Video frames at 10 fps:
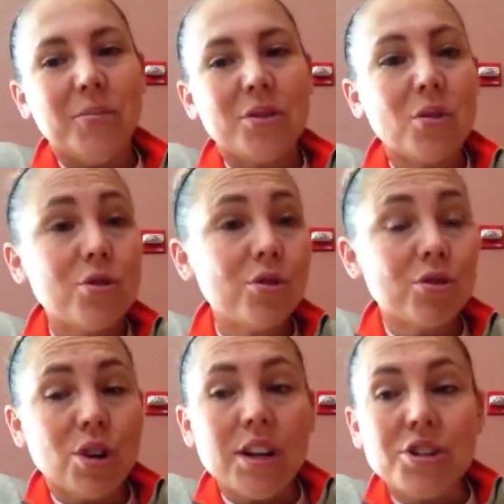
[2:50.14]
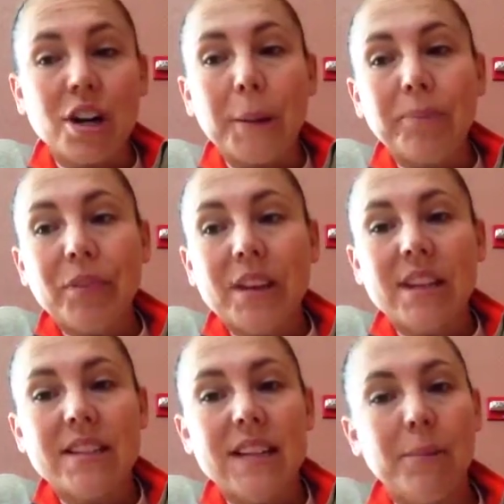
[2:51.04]
Social structure, the
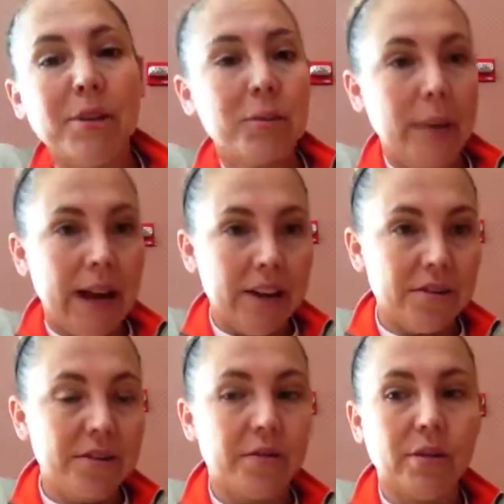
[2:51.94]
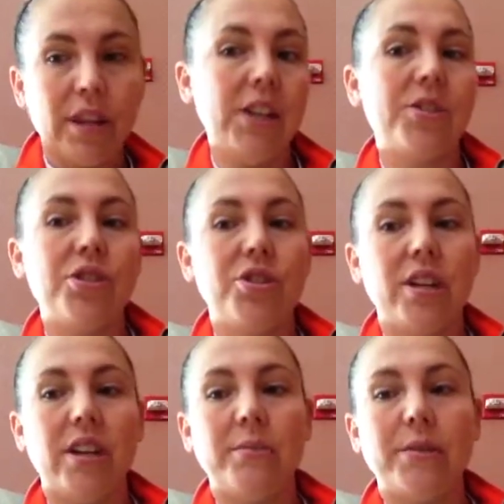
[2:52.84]
established patterns of
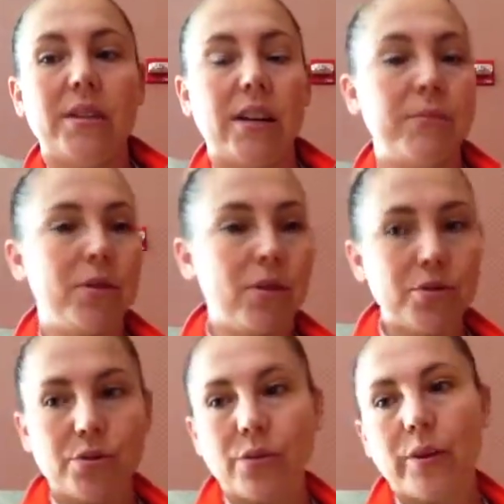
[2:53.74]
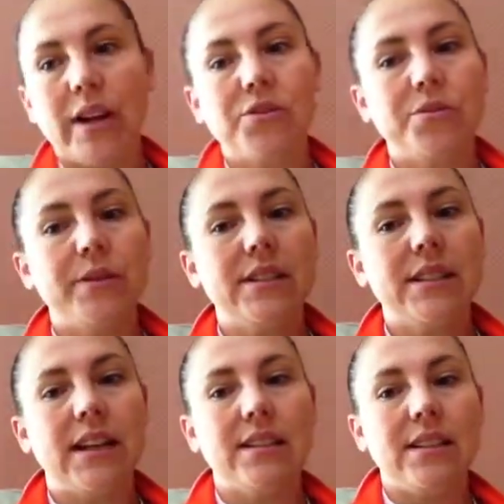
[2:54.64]
relationships, the social arrangements
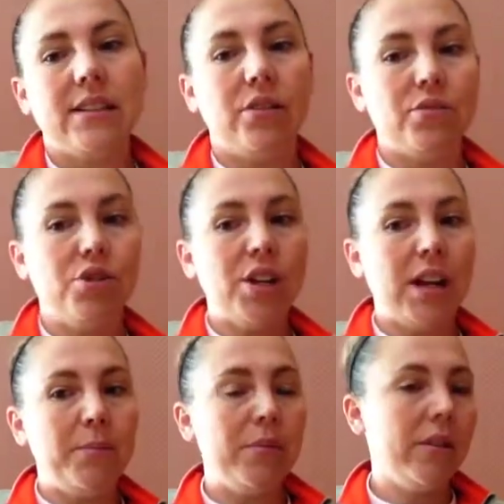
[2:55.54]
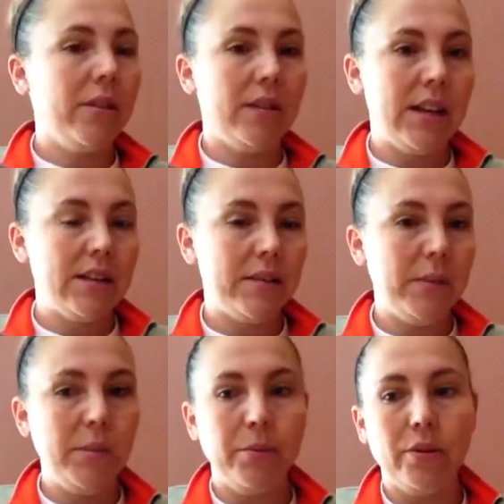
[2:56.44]
that shape the
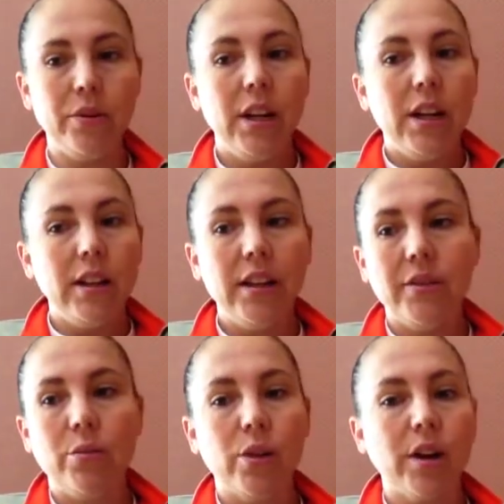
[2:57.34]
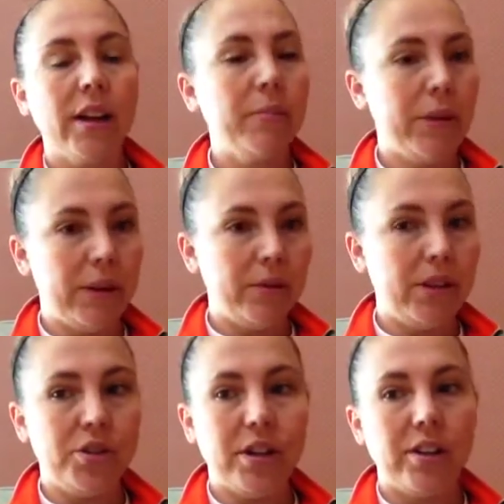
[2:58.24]
people live, work, and play with
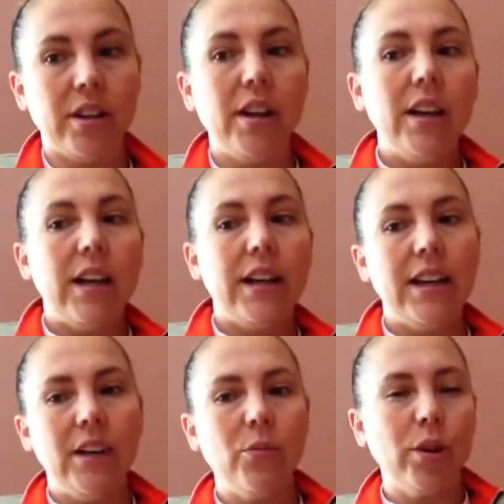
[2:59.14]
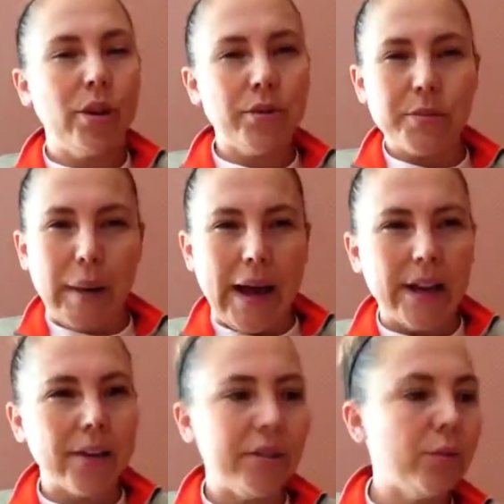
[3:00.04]
each other. Again, what are those
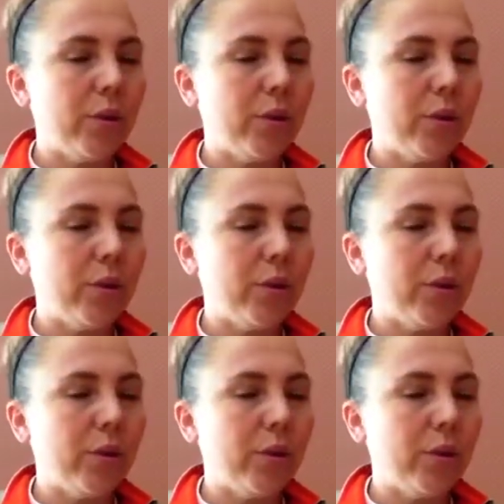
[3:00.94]
patterns?